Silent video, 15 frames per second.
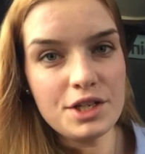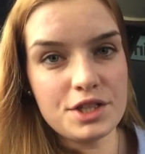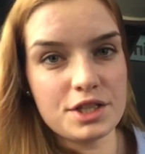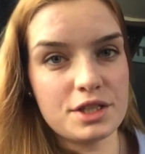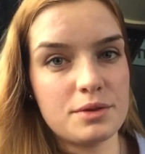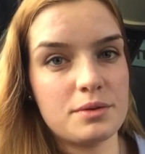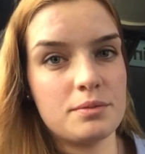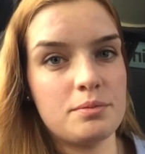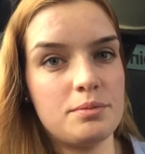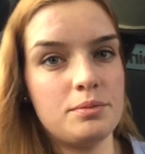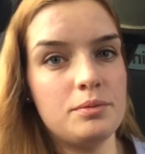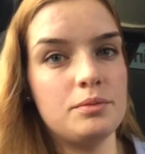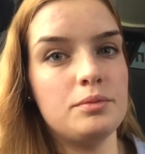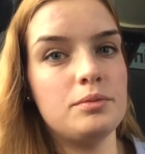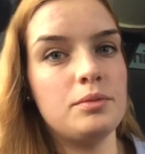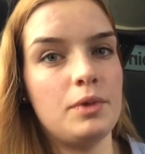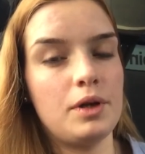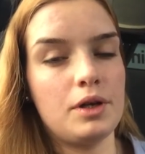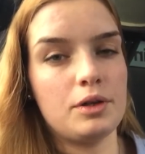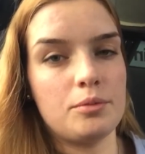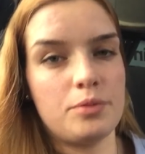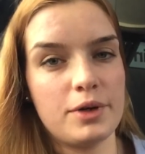Just
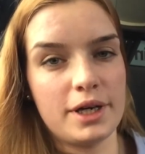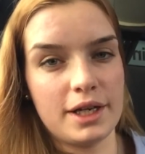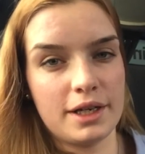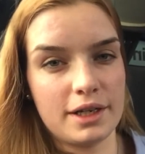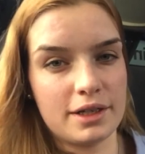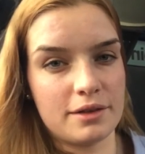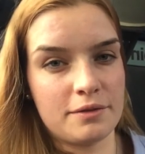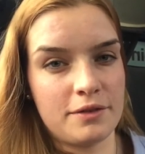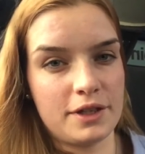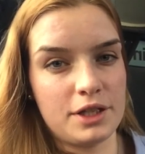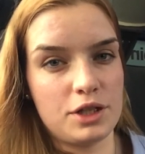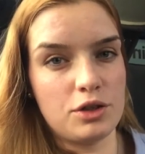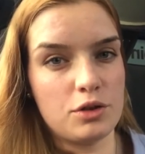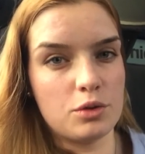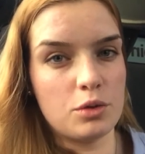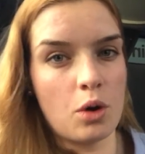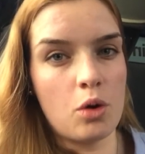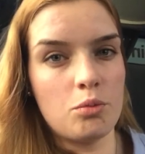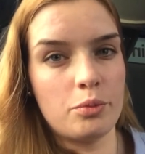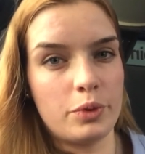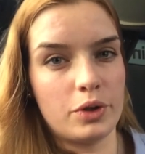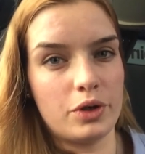bring with you
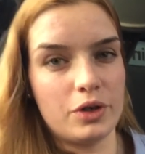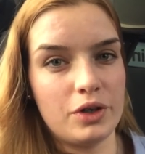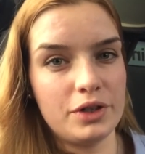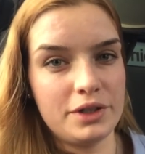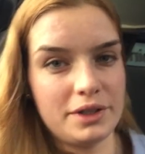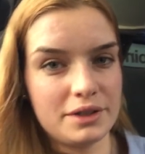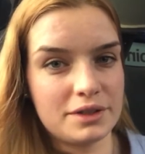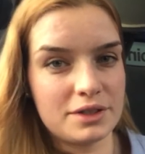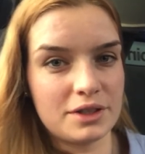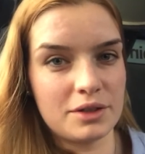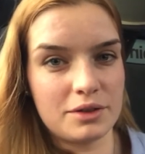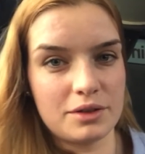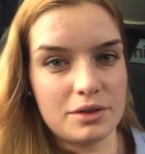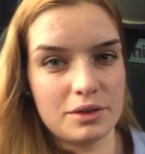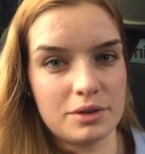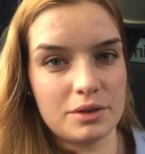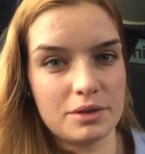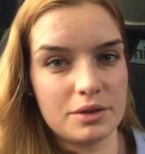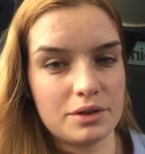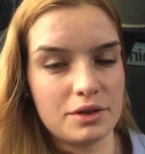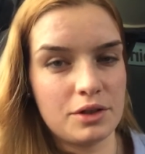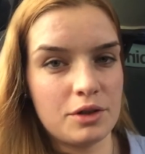on board so
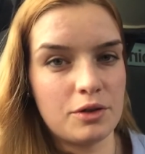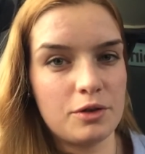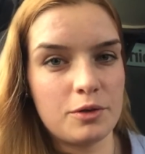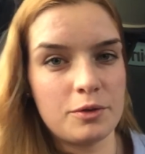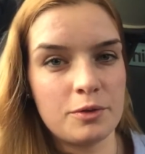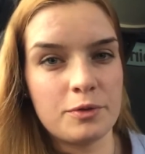your